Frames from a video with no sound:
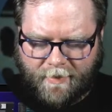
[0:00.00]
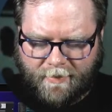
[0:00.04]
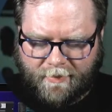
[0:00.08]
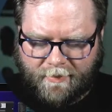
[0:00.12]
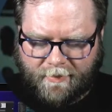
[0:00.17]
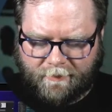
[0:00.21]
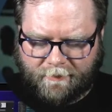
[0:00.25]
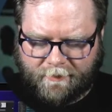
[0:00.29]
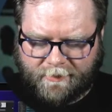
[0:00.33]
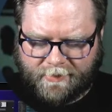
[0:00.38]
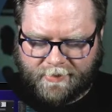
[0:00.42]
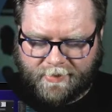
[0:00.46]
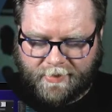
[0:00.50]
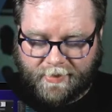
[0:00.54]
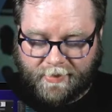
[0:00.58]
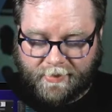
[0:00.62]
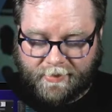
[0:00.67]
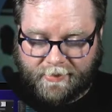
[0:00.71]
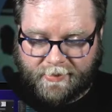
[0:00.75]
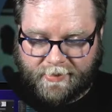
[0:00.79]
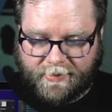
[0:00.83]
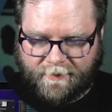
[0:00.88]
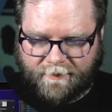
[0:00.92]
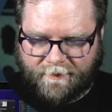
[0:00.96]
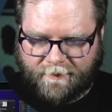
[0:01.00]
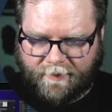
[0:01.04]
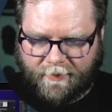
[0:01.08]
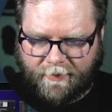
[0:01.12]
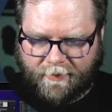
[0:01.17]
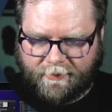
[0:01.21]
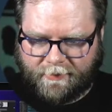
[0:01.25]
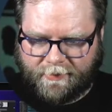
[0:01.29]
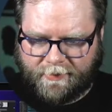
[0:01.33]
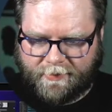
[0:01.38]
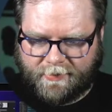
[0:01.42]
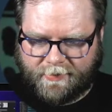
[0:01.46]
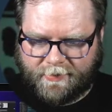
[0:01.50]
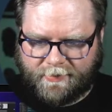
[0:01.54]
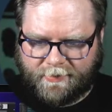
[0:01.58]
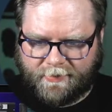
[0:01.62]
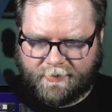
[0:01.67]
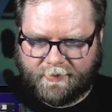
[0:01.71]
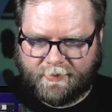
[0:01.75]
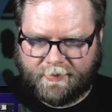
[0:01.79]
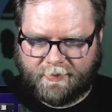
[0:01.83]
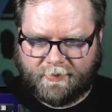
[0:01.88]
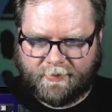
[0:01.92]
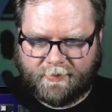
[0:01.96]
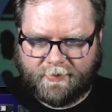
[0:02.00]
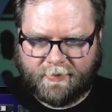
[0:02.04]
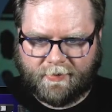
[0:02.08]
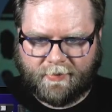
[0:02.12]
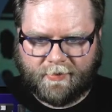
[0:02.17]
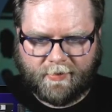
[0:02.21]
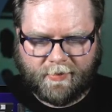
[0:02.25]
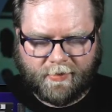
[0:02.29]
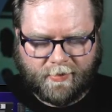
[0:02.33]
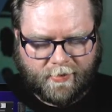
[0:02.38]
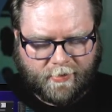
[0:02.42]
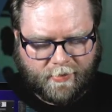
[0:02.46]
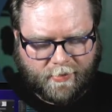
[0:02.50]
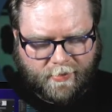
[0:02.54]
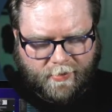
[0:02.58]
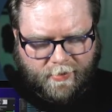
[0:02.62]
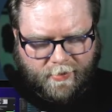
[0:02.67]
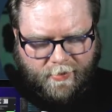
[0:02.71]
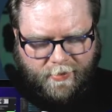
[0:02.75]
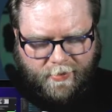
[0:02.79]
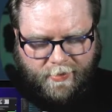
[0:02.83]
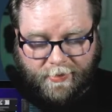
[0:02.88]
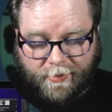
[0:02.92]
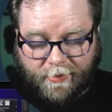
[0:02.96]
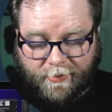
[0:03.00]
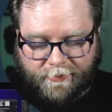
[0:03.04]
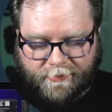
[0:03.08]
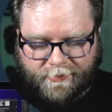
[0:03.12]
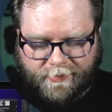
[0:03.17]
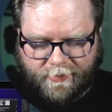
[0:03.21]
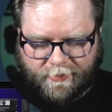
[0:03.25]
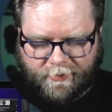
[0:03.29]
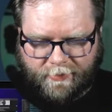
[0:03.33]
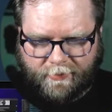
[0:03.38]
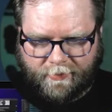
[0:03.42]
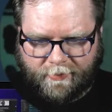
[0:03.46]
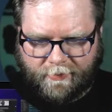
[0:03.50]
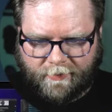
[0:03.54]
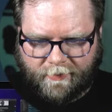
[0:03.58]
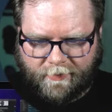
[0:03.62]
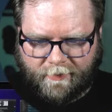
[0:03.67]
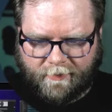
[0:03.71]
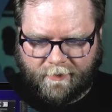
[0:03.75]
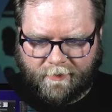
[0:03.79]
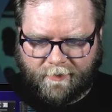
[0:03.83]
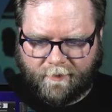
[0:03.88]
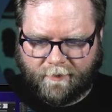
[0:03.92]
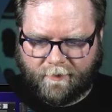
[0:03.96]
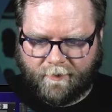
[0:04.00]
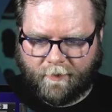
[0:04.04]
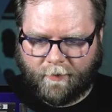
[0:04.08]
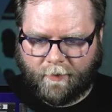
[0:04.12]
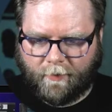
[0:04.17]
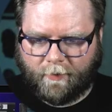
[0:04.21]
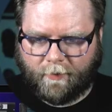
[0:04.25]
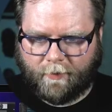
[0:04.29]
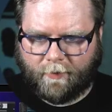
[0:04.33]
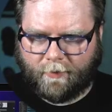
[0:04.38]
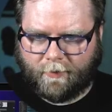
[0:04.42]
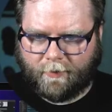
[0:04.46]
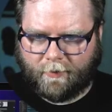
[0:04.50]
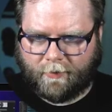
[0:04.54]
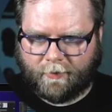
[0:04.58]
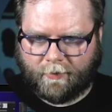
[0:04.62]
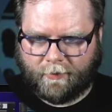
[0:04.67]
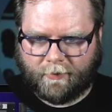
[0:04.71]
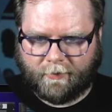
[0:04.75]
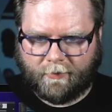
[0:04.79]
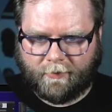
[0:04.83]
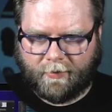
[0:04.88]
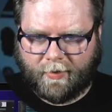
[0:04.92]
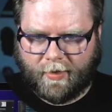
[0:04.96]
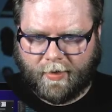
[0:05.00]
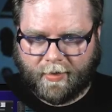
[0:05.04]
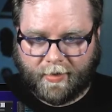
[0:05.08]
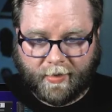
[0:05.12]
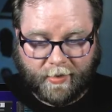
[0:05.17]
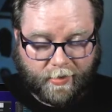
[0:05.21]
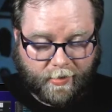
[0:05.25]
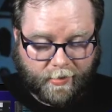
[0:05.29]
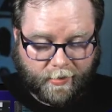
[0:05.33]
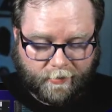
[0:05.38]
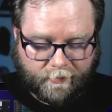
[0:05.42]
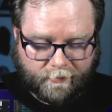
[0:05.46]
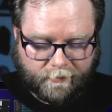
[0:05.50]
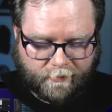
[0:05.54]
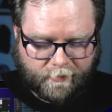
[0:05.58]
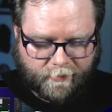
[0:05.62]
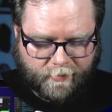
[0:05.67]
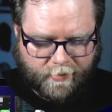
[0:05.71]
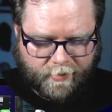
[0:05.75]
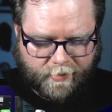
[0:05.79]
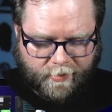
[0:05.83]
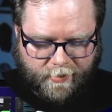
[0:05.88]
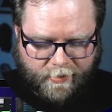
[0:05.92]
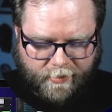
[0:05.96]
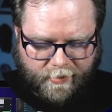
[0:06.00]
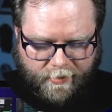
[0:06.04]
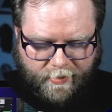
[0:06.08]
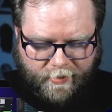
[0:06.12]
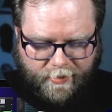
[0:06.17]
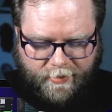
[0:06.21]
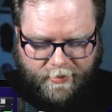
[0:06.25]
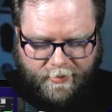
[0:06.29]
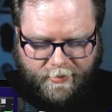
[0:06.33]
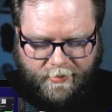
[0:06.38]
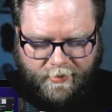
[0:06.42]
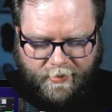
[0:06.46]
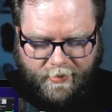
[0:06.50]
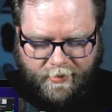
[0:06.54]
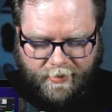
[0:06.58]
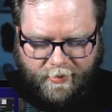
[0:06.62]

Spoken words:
Then we'll say default user for logging in.